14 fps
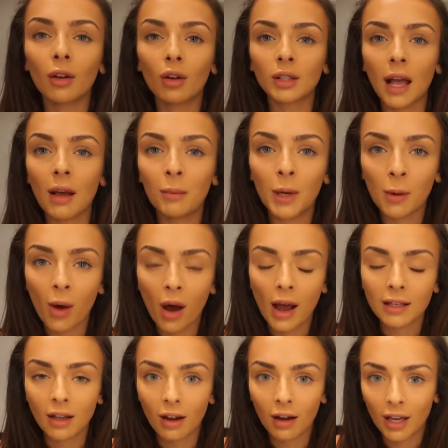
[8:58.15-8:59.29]
because I have blue
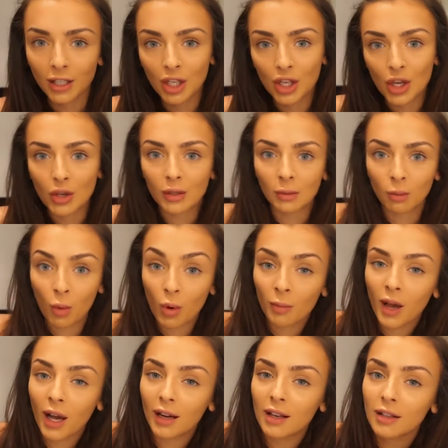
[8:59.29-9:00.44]
eyes, I like to use
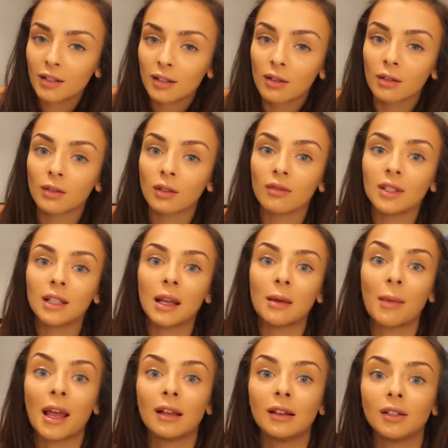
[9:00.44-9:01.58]
warm colours, because obviously it
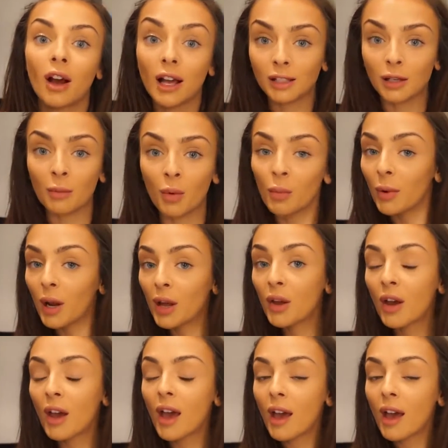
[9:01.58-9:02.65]
makes your eyes look more blue.